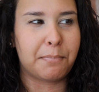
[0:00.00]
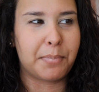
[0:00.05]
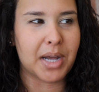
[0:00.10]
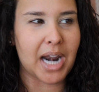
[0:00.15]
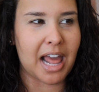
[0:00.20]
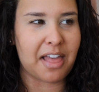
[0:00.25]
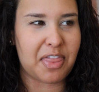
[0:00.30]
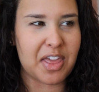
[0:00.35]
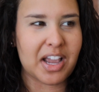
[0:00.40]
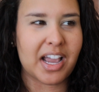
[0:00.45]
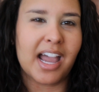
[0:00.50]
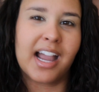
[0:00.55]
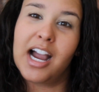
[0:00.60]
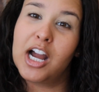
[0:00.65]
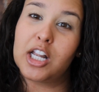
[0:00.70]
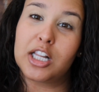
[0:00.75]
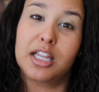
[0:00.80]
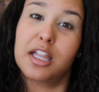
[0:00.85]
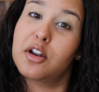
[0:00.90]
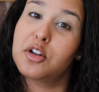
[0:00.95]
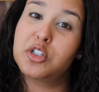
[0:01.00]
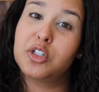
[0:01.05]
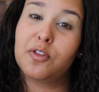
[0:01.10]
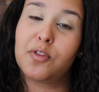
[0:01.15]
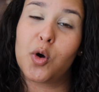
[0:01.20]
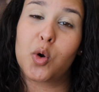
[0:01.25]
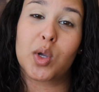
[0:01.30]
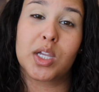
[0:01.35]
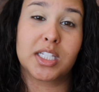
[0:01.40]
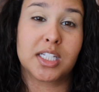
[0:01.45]
But I think I got a little
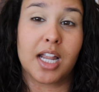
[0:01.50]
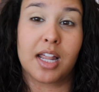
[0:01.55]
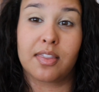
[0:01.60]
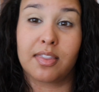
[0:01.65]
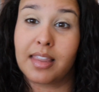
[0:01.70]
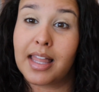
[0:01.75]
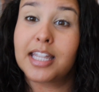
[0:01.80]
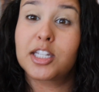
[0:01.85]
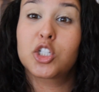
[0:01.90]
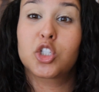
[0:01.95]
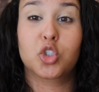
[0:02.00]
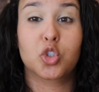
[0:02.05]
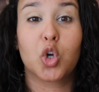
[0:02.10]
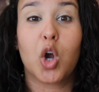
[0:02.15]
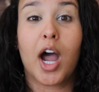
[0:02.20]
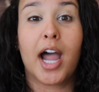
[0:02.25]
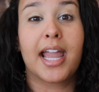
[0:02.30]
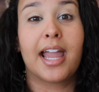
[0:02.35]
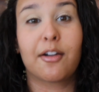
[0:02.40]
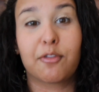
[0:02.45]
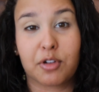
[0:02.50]
too focused on let's try